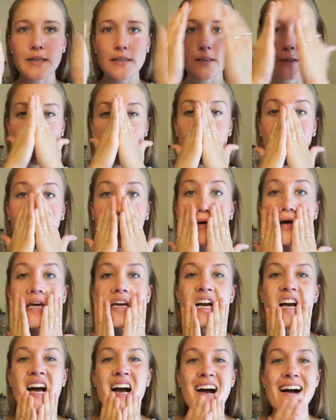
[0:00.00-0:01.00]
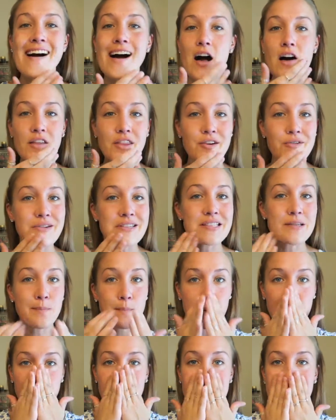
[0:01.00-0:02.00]
is you're going. Although it's
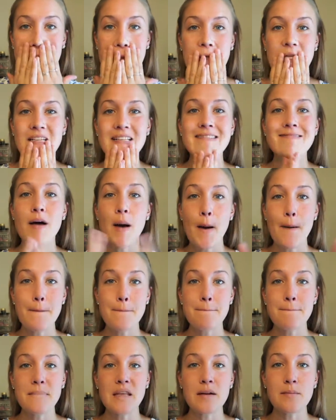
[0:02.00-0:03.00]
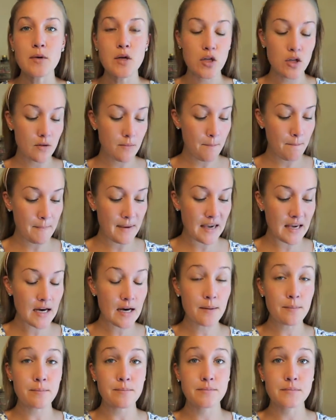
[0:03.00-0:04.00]
minimal
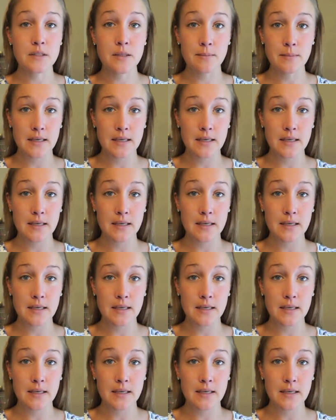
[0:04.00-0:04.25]
makeup to